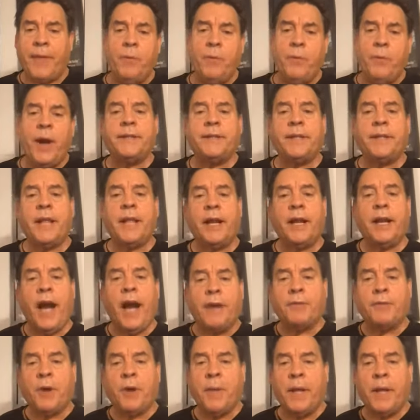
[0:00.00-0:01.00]
They want the
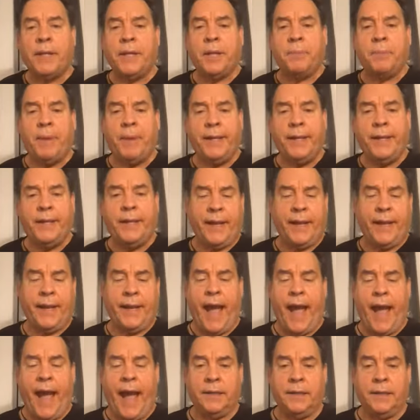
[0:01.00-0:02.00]
government to be the
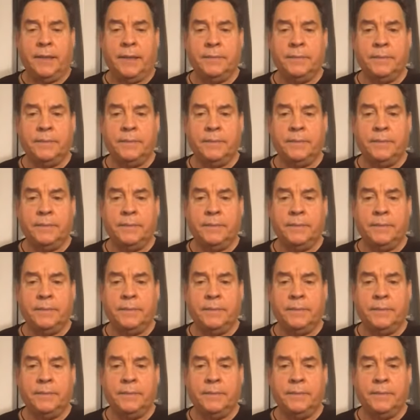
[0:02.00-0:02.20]
God.